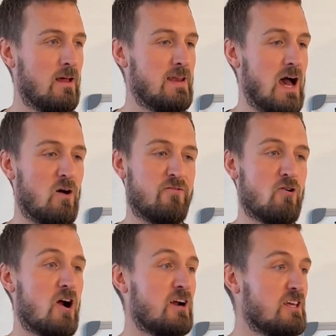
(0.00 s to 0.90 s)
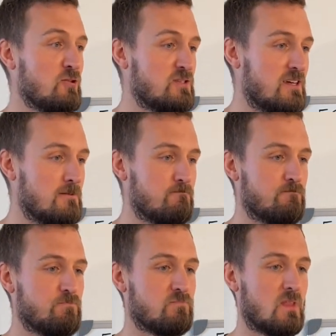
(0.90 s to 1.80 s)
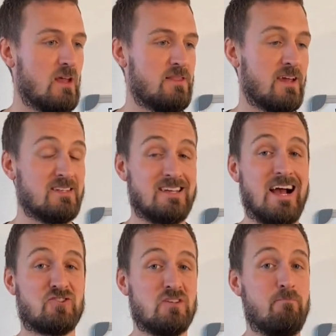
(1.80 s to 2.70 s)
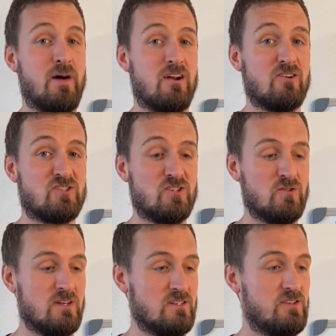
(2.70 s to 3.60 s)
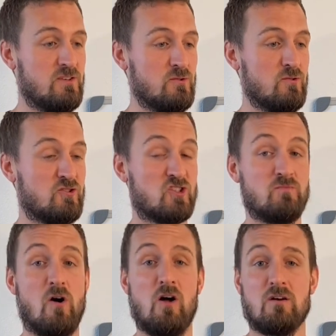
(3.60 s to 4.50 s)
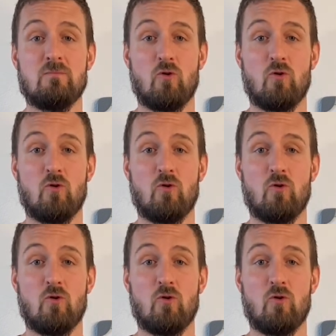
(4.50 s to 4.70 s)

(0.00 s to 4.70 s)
Now, if you are going to use it, I think it's actually better suited to smaller,